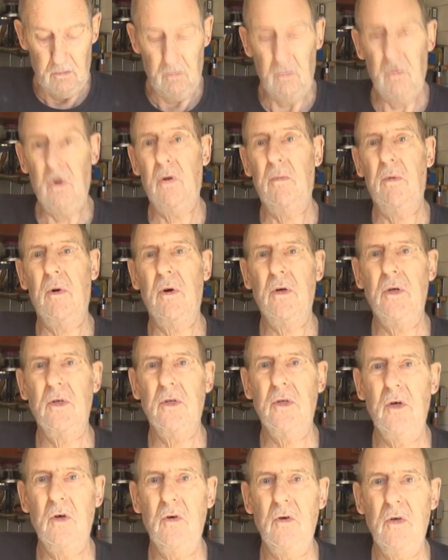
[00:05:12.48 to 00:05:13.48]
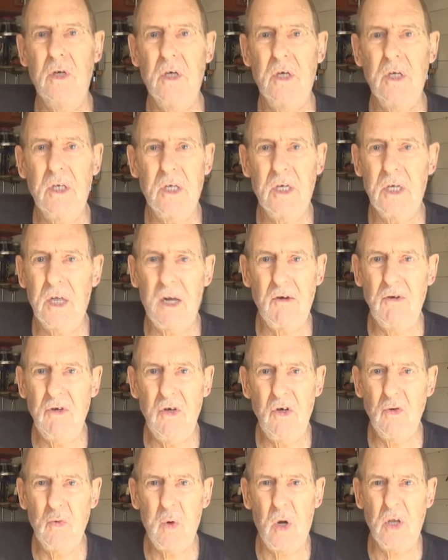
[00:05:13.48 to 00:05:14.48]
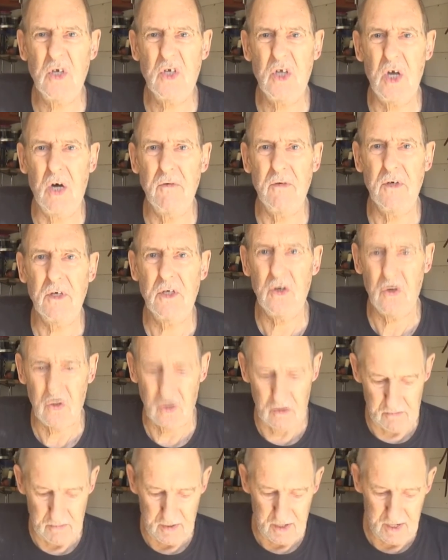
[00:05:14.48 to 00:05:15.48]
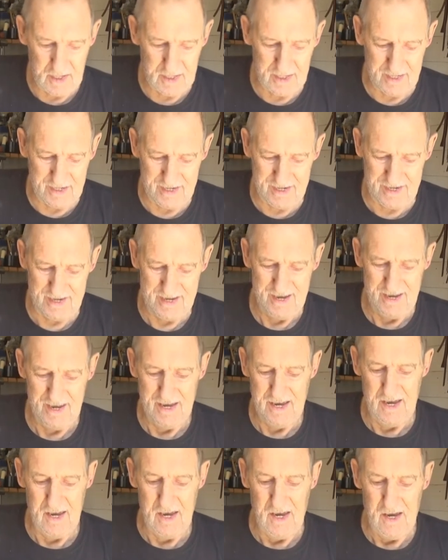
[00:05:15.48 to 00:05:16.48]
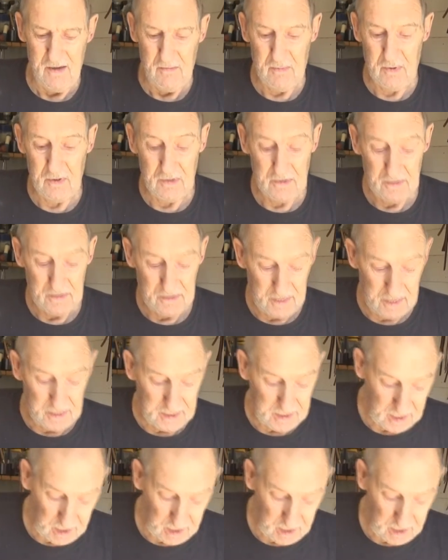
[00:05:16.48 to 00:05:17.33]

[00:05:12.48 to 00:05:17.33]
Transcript: what am I going to do? You can only use one stove at a time. But there you